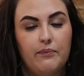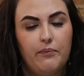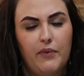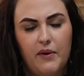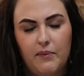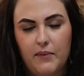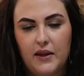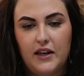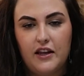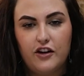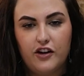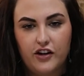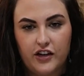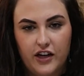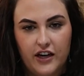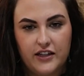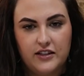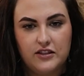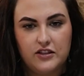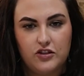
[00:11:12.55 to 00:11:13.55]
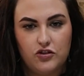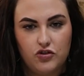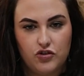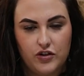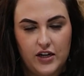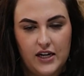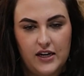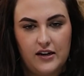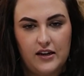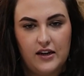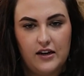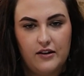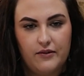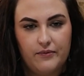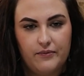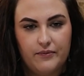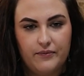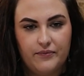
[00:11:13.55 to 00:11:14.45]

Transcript: but many are concentrated.